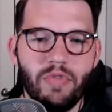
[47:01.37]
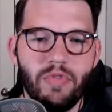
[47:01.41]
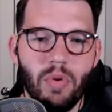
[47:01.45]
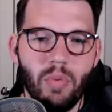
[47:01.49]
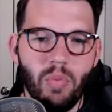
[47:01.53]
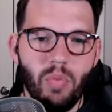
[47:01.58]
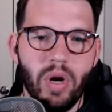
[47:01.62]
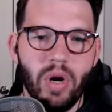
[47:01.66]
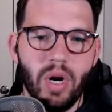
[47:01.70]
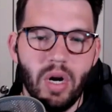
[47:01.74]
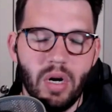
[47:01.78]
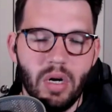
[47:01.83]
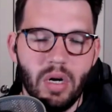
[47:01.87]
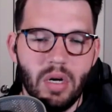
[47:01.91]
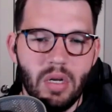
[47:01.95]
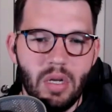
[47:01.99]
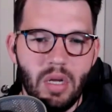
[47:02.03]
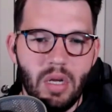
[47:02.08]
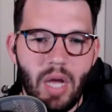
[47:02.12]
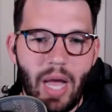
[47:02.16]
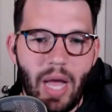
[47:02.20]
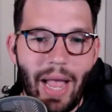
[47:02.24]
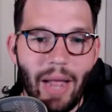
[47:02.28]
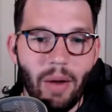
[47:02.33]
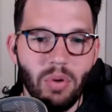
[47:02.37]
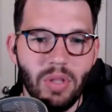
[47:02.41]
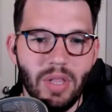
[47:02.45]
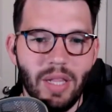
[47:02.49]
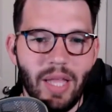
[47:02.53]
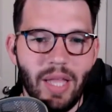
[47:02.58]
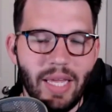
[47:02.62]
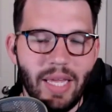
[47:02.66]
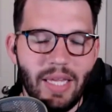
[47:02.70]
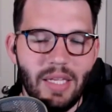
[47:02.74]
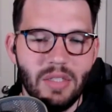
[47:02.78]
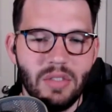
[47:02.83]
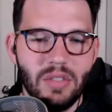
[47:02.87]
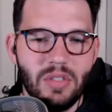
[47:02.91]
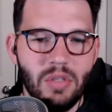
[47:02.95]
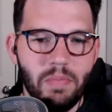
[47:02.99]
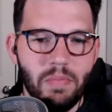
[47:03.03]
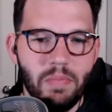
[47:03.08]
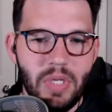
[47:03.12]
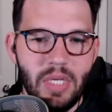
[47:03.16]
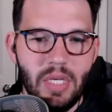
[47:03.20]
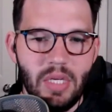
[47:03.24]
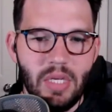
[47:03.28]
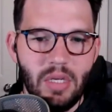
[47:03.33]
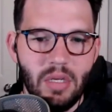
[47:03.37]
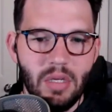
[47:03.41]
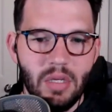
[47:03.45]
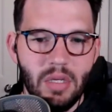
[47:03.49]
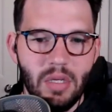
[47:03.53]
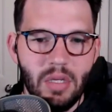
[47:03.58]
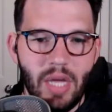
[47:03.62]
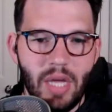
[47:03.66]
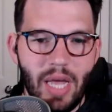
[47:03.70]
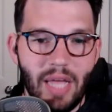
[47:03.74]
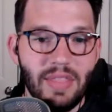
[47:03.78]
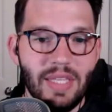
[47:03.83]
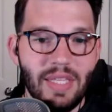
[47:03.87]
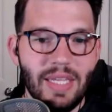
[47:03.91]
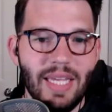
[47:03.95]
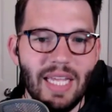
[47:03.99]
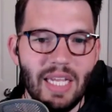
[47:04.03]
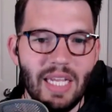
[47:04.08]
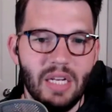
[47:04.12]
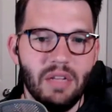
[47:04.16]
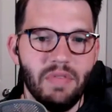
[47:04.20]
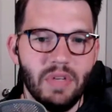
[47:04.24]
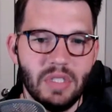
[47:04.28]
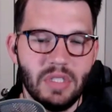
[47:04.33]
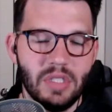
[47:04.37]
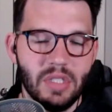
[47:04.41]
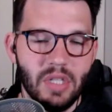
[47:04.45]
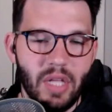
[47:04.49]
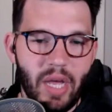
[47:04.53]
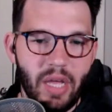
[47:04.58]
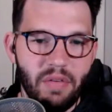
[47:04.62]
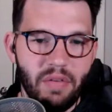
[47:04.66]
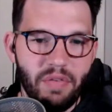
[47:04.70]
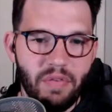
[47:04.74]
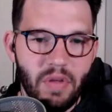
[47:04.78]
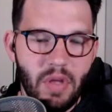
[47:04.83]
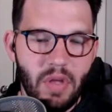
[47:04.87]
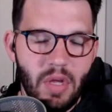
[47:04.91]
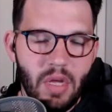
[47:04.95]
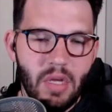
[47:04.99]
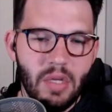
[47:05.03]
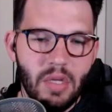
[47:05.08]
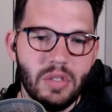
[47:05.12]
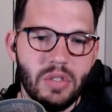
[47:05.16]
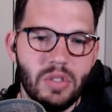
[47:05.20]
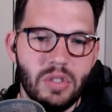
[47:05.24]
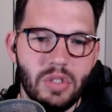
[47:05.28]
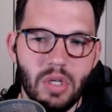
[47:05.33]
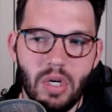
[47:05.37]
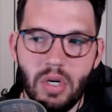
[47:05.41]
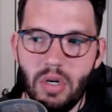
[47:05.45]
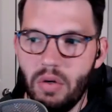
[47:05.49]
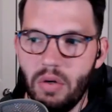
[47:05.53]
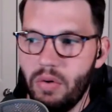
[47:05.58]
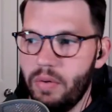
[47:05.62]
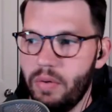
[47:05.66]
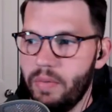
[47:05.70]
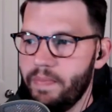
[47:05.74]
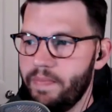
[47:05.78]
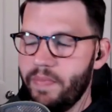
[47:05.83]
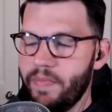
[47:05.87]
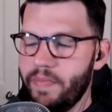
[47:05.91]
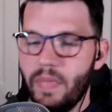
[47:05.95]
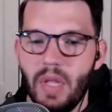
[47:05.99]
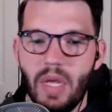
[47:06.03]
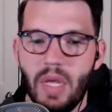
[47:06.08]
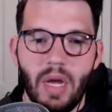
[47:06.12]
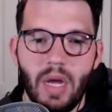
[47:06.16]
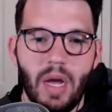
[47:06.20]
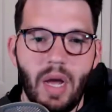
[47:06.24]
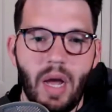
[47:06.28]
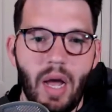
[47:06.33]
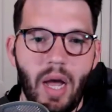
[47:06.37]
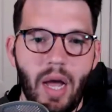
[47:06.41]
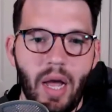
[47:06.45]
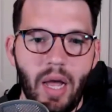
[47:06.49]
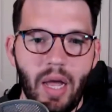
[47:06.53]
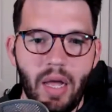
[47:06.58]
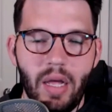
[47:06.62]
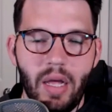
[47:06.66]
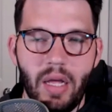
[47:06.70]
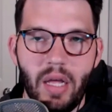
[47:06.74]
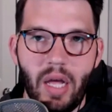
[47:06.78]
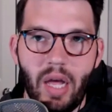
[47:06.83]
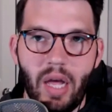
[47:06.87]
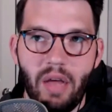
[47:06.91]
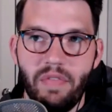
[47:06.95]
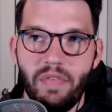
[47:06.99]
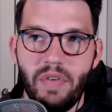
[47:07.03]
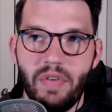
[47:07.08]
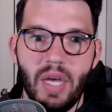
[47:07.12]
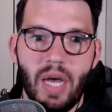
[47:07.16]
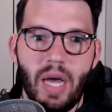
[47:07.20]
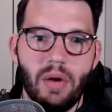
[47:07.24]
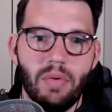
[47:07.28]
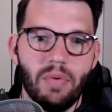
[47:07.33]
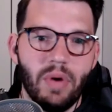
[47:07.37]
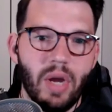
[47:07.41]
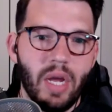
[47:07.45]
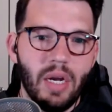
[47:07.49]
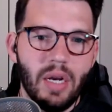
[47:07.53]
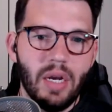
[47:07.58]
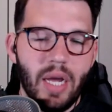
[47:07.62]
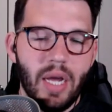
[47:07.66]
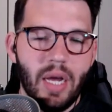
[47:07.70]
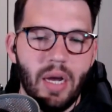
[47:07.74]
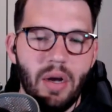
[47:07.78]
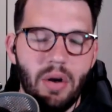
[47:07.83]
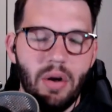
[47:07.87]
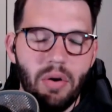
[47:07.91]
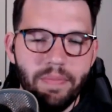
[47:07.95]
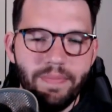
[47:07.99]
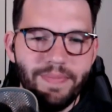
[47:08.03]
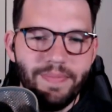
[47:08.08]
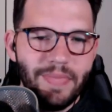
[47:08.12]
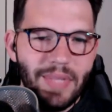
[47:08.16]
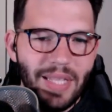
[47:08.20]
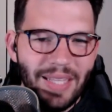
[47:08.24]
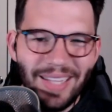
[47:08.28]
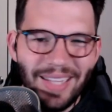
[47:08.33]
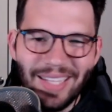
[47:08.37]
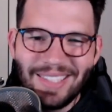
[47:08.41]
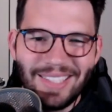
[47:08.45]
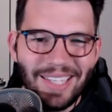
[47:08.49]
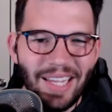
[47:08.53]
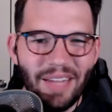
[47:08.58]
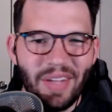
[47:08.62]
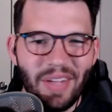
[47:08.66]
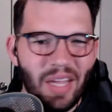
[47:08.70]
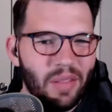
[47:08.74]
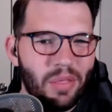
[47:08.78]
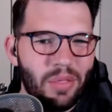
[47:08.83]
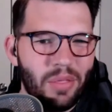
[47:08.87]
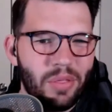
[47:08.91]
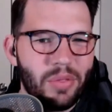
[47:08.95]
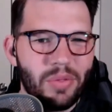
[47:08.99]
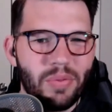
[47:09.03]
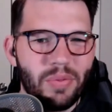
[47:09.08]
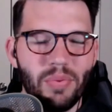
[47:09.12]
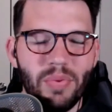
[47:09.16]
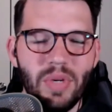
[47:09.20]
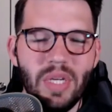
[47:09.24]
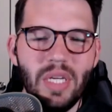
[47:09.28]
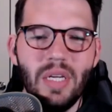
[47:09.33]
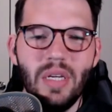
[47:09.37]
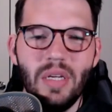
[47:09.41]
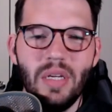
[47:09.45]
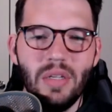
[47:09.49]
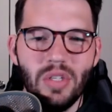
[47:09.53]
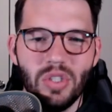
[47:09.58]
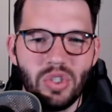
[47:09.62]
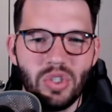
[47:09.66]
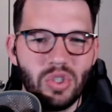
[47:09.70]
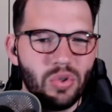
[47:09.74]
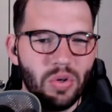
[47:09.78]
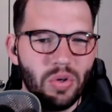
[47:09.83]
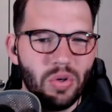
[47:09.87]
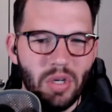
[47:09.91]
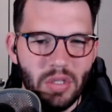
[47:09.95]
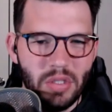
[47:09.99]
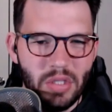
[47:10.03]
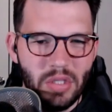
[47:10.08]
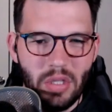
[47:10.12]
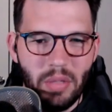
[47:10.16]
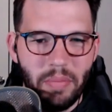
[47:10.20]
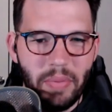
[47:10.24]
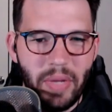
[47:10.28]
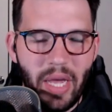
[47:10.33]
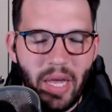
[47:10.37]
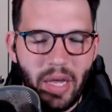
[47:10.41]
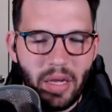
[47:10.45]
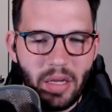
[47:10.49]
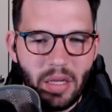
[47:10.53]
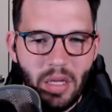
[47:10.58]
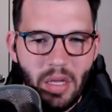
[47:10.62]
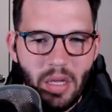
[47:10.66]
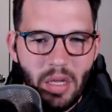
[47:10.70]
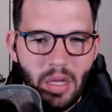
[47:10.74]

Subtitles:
from where I would like it to be at the end of its life. So I've got right now, let's say I've got 3 destroyers in the bag.